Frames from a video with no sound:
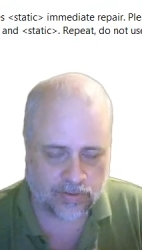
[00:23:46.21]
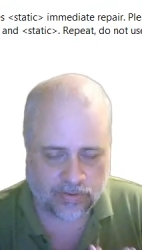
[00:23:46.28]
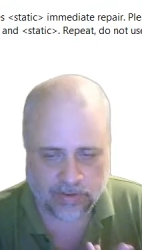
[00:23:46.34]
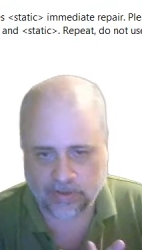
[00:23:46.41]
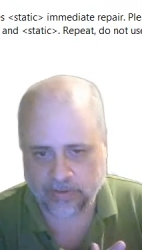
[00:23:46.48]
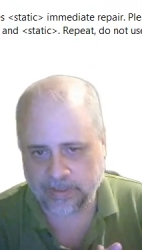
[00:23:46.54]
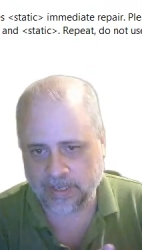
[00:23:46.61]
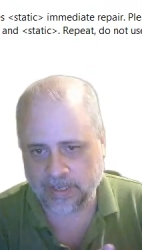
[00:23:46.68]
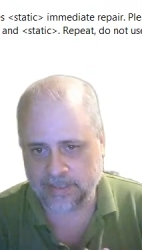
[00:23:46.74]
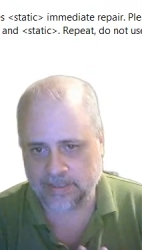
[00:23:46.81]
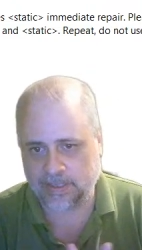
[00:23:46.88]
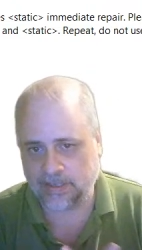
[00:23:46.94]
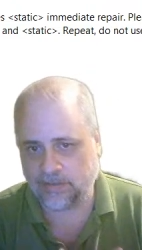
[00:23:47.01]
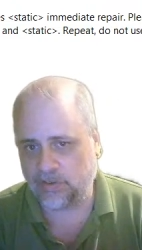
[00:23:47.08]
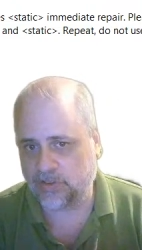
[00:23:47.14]
you recognize
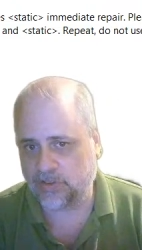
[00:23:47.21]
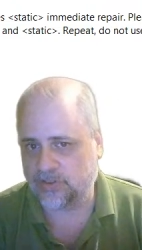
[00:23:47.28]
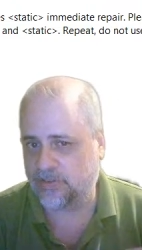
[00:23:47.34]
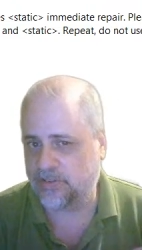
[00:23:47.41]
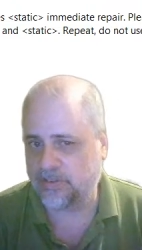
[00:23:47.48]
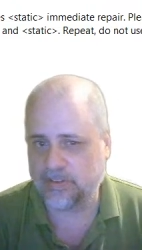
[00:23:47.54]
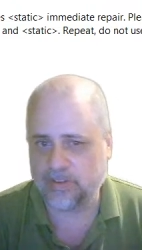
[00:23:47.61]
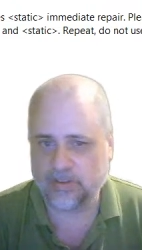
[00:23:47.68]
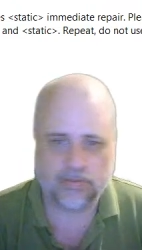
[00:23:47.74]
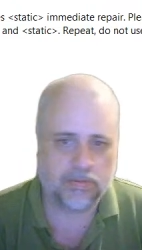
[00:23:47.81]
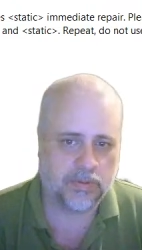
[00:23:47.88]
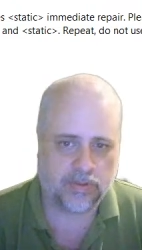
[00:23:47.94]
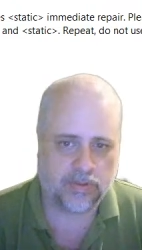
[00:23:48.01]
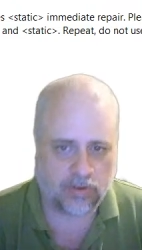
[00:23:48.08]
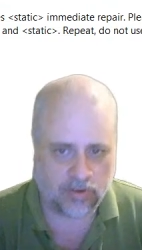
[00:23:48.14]
that if you turn the
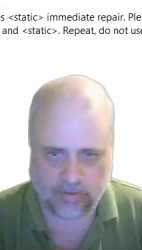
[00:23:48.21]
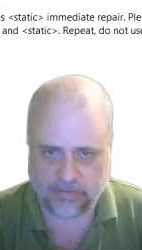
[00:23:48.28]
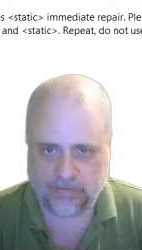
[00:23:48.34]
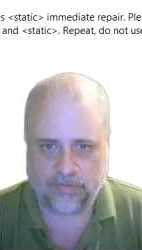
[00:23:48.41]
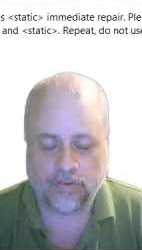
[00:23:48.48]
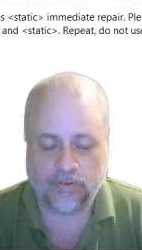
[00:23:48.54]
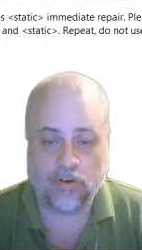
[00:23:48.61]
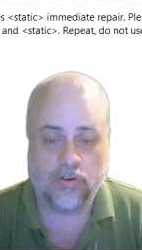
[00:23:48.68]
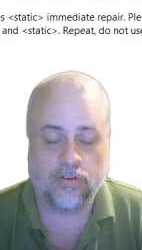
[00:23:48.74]
robot off,